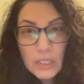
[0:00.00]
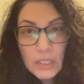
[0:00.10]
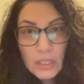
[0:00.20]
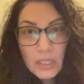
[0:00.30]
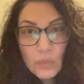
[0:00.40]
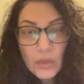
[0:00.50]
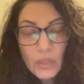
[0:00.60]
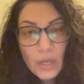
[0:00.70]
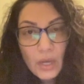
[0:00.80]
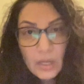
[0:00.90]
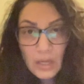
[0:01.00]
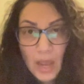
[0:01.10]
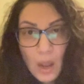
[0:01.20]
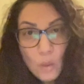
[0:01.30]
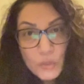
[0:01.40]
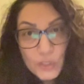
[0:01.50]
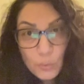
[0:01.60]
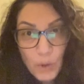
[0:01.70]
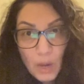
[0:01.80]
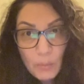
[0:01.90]
dealing with an unhoused
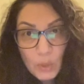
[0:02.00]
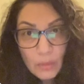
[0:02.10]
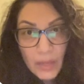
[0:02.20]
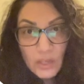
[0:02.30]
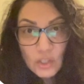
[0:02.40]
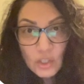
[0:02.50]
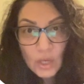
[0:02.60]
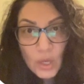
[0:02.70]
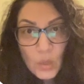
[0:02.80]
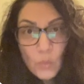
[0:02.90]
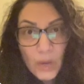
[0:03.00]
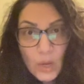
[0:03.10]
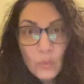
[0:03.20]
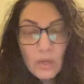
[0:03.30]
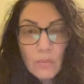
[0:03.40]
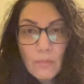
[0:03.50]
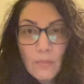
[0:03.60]
population where we